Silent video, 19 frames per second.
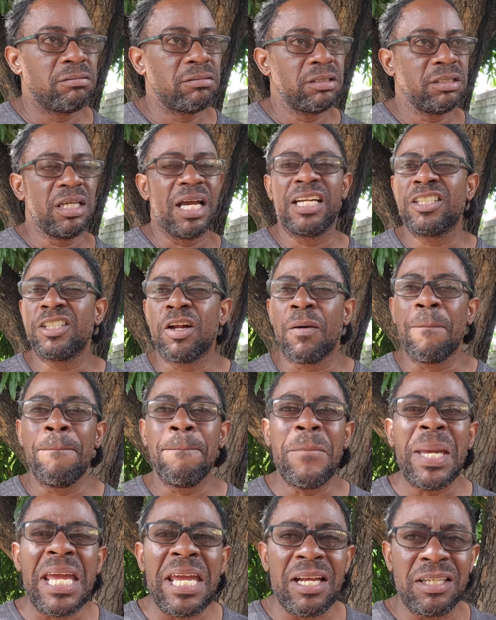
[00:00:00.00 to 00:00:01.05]
You're not a
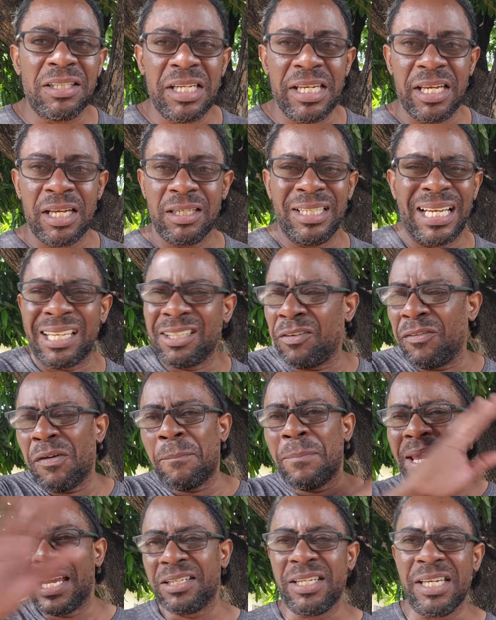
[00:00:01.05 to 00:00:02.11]
meal deal. You're not a
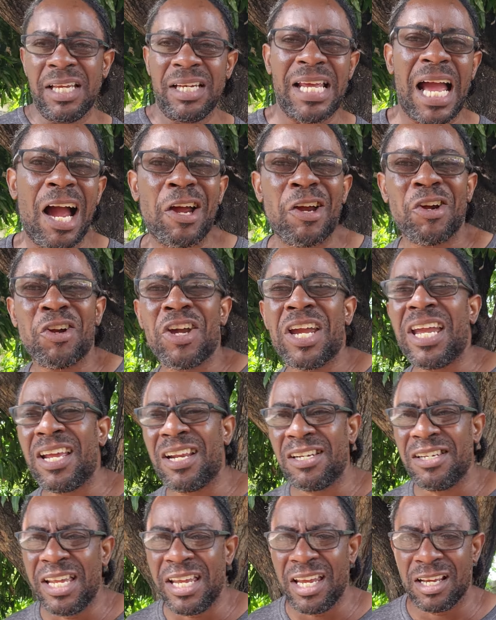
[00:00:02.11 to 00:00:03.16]
big deal. You're a
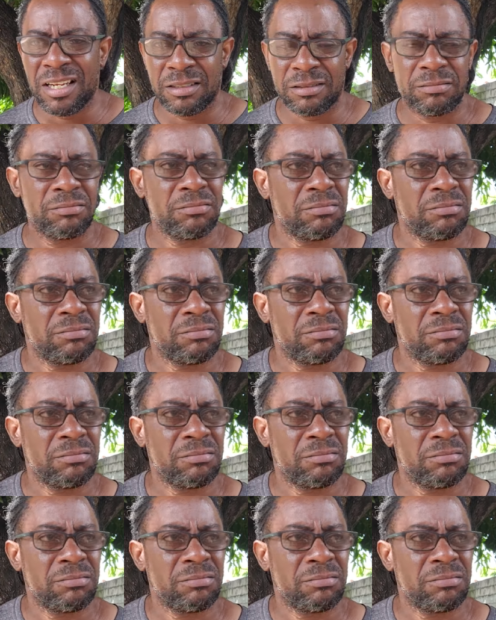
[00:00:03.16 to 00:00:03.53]
real deal.